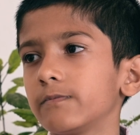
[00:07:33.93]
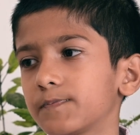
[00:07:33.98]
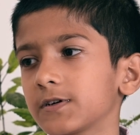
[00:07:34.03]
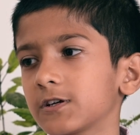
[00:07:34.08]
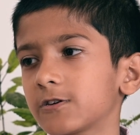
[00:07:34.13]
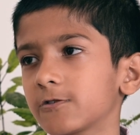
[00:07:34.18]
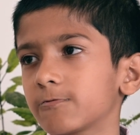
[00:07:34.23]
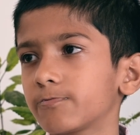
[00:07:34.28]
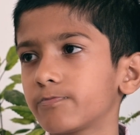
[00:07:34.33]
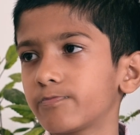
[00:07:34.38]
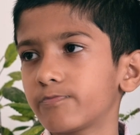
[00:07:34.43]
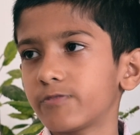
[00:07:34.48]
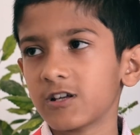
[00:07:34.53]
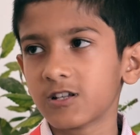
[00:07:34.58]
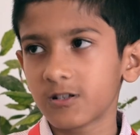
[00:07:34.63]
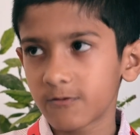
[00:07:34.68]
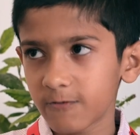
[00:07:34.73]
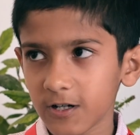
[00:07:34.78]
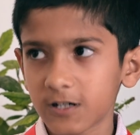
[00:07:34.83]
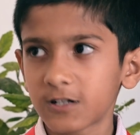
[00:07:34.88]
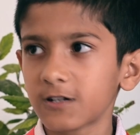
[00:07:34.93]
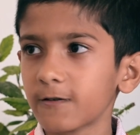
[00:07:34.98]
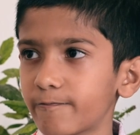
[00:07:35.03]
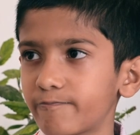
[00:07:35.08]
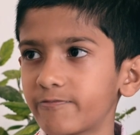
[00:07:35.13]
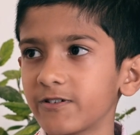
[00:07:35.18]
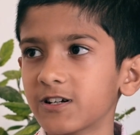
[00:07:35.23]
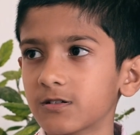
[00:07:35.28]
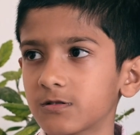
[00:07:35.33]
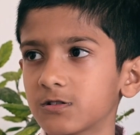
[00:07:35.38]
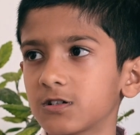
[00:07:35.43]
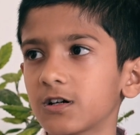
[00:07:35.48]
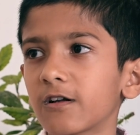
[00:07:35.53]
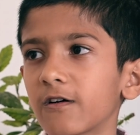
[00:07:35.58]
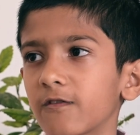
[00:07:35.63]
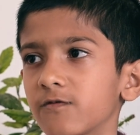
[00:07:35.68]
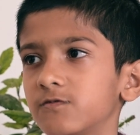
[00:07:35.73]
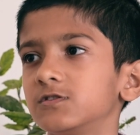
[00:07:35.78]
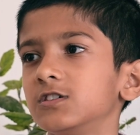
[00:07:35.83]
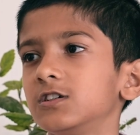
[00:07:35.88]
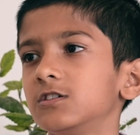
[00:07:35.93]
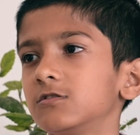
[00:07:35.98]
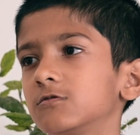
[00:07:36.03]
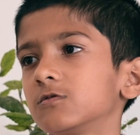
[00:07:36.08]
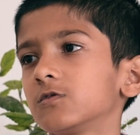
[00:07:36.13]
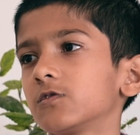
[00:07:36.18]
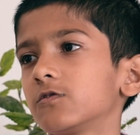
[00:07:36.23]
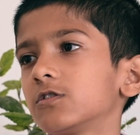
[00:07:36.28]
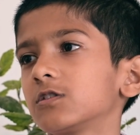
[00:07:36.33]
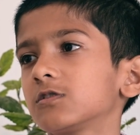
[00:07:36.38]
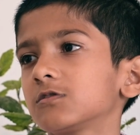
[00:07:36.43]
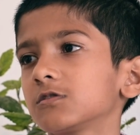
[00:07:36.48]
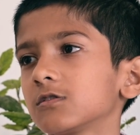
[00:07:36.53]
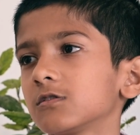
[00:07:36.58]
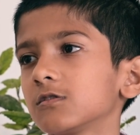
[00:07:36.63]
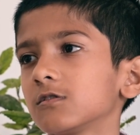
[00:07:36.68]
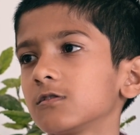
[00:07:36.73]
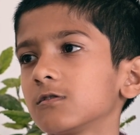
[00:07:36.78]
perspective picture of the universe.